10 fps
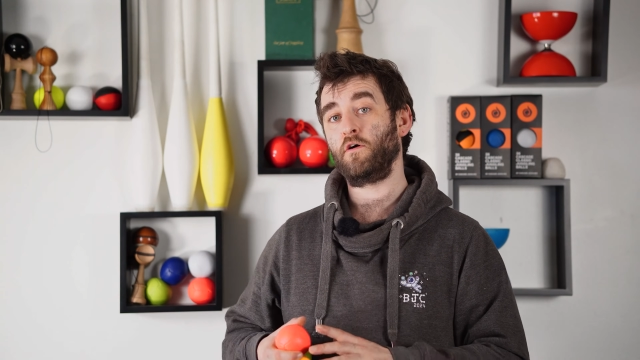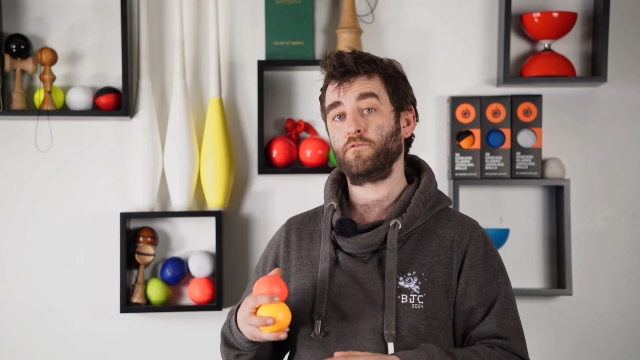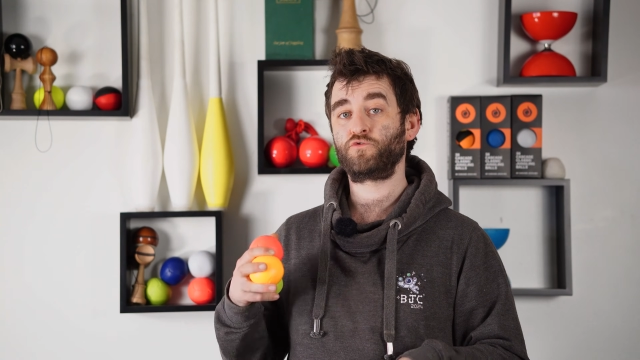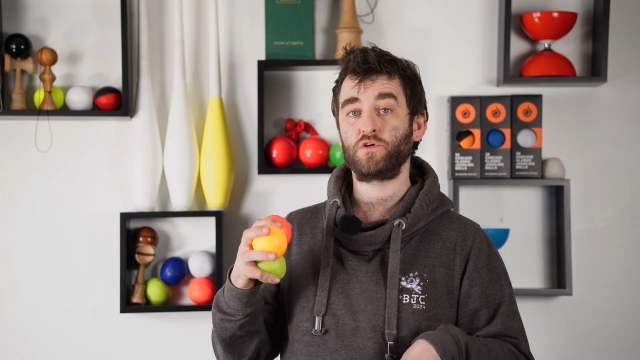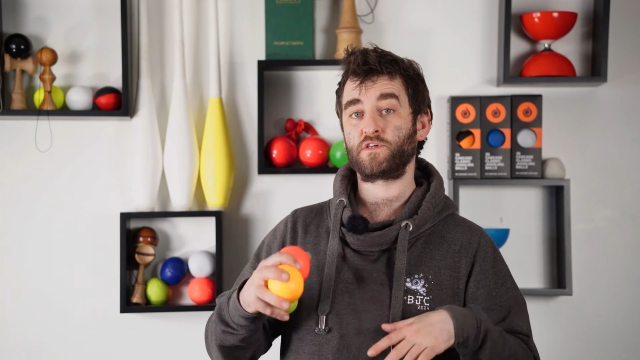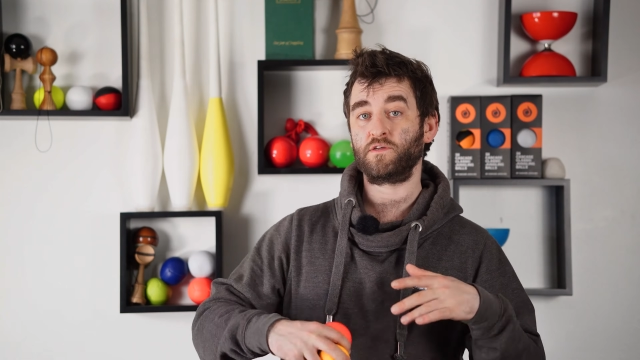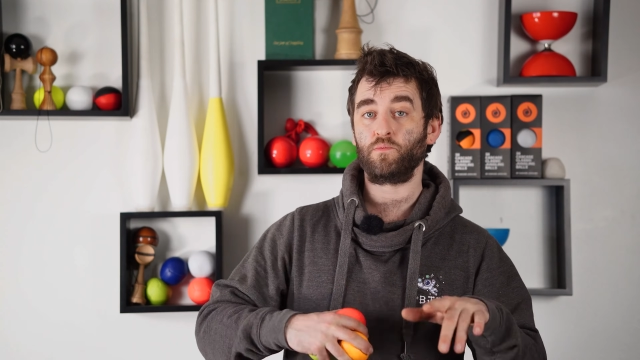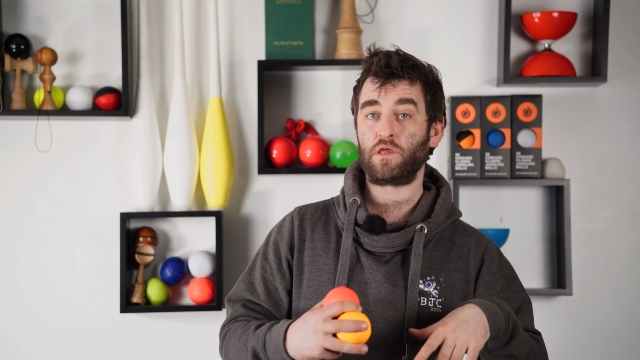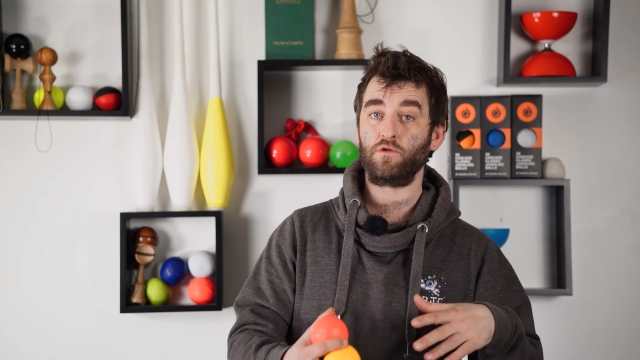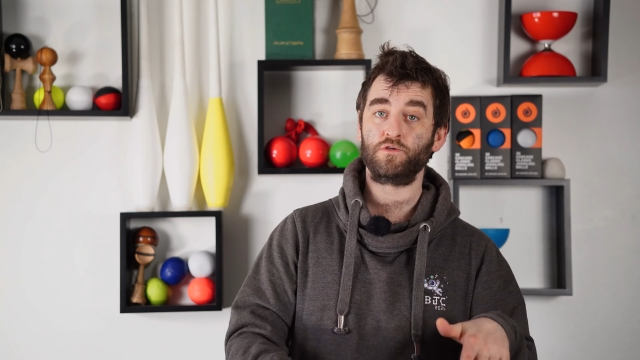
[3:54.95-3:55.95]
of tricks that
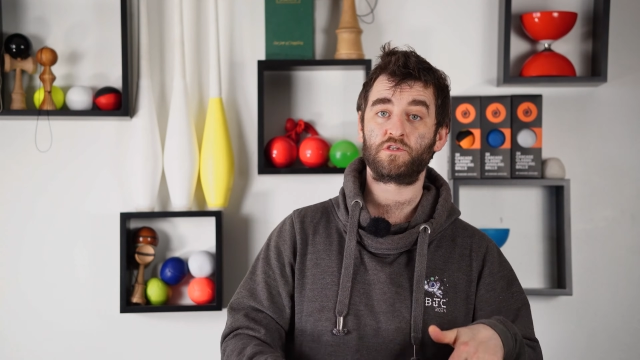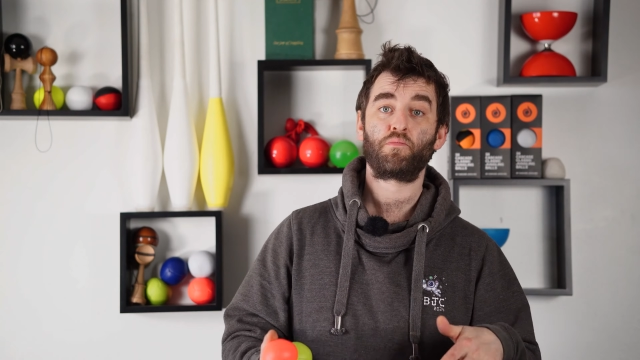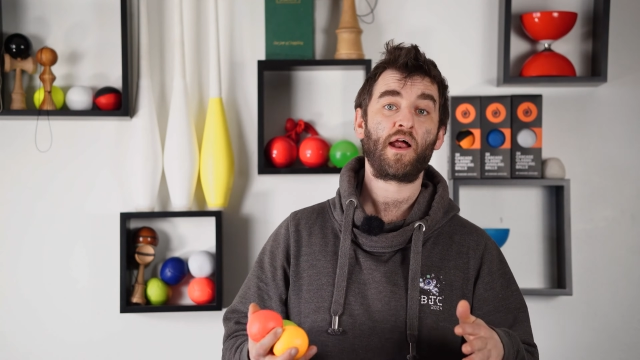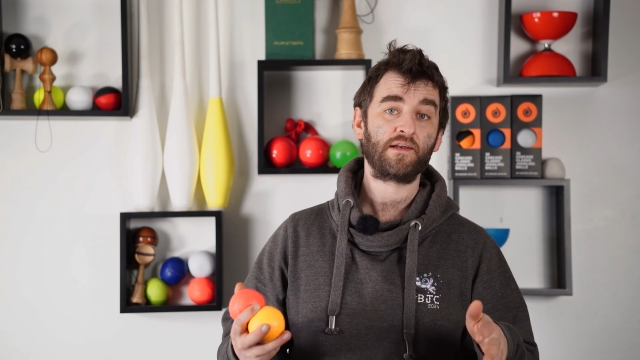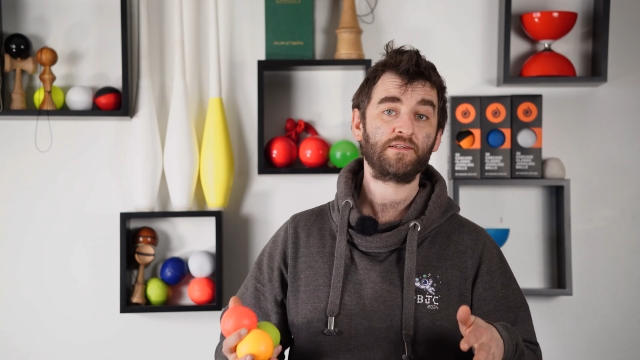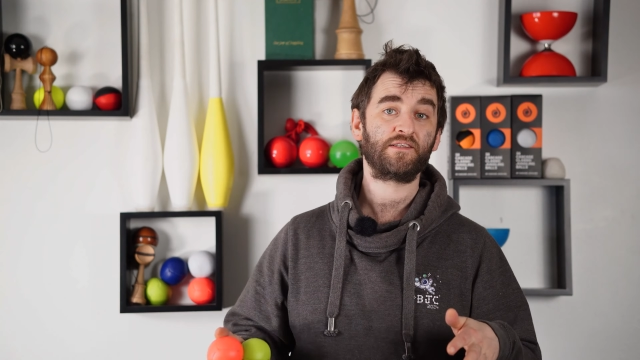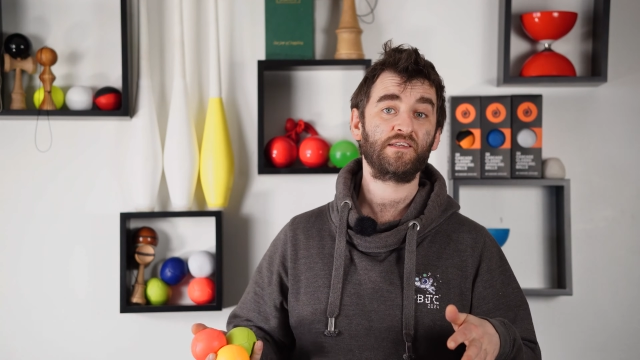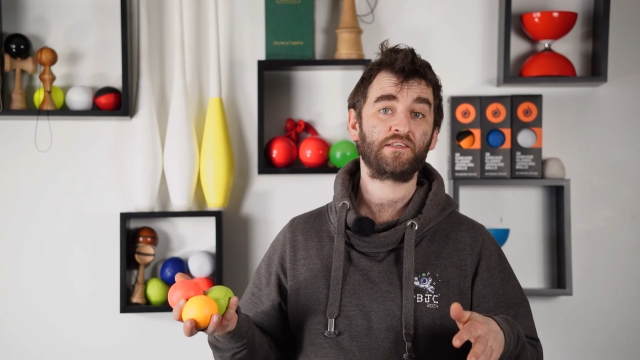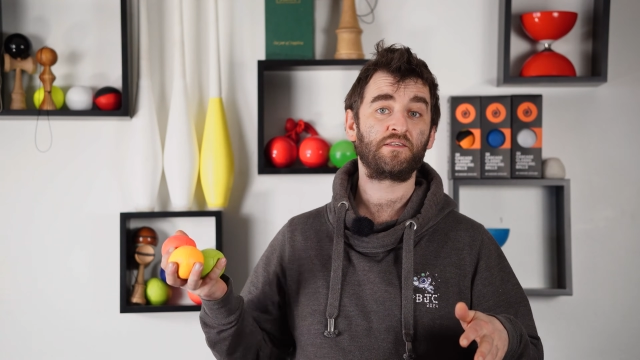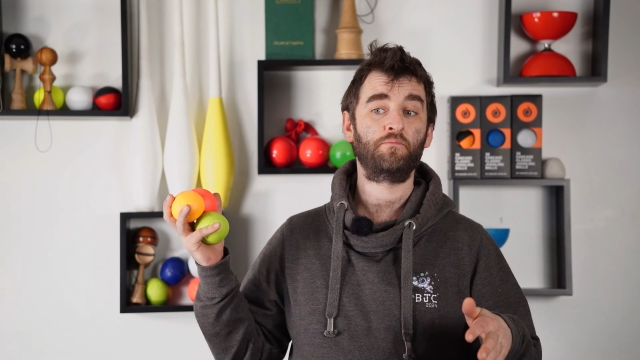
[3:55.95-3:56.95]
we can use to practice
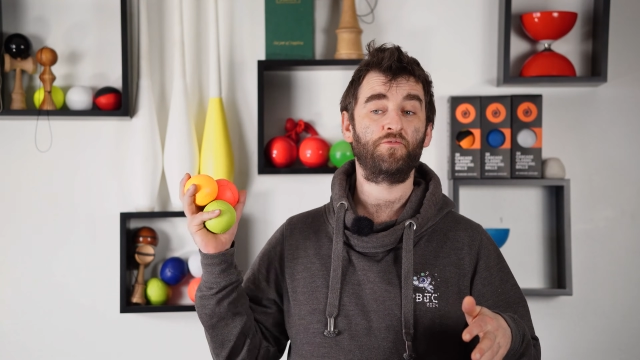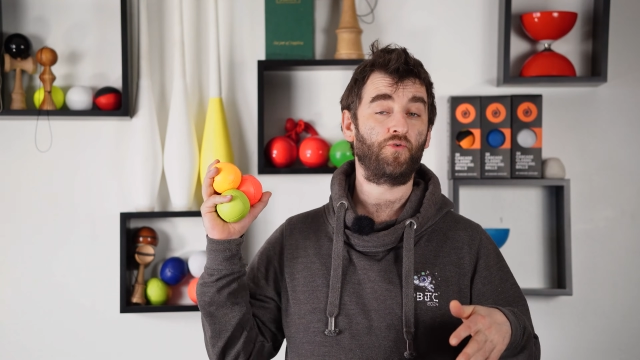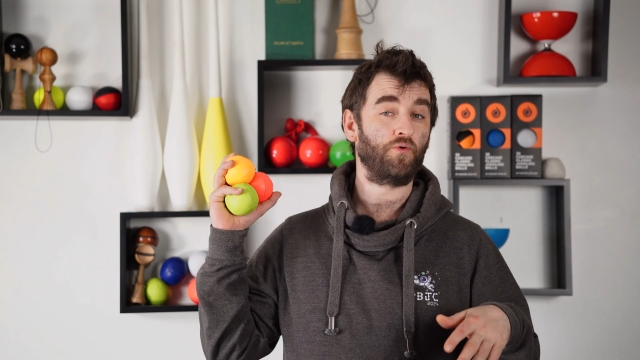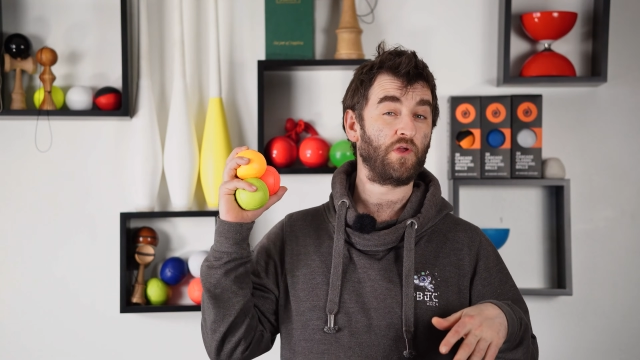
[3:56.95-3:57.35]
this before